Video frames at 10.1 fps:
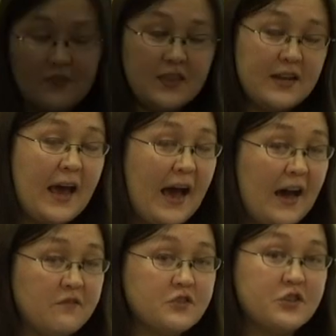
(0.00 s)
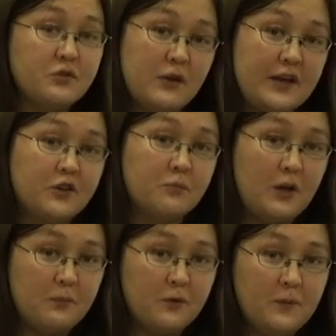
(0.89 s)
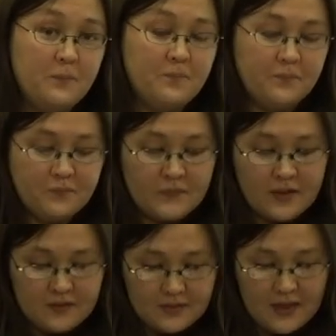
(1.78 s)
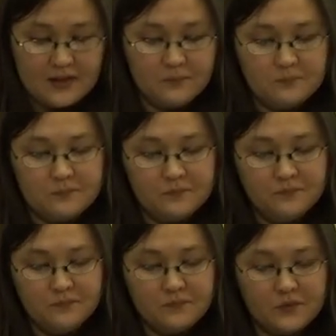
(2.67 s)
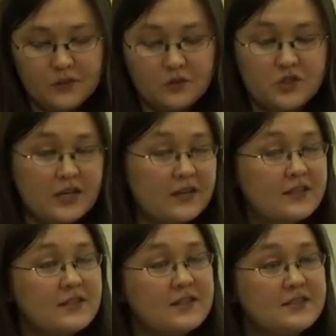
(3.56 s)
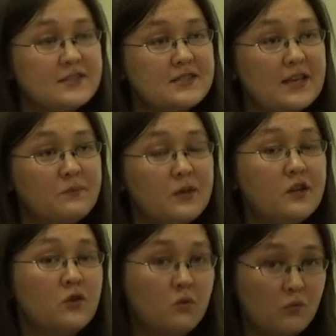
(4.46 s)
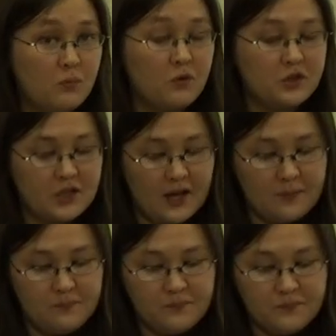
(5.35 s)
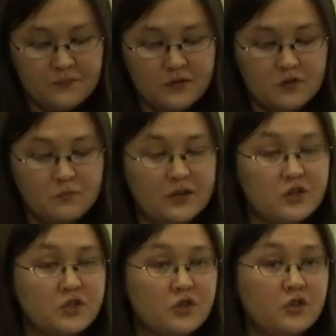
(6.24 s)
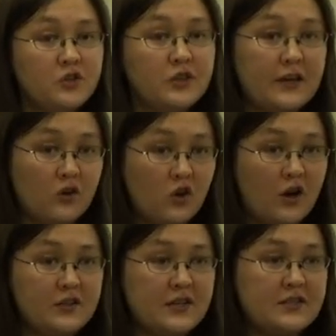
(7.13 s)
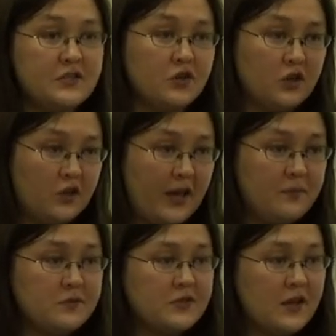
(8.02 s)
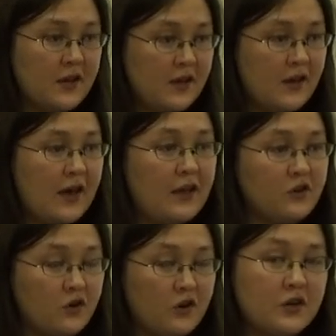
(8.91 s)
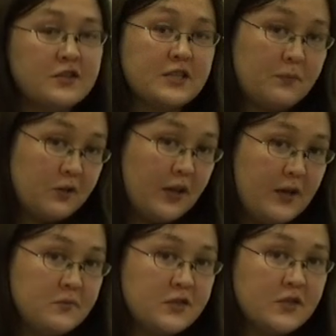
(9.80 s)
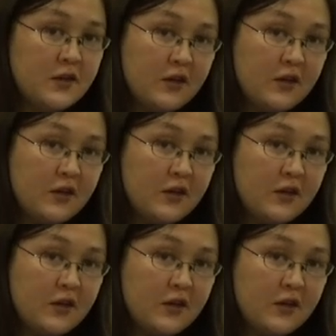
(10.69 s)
And then after you write your paper, then you'll check the thesis statement one more time to make sure that your contents, your claims, and your subclaims,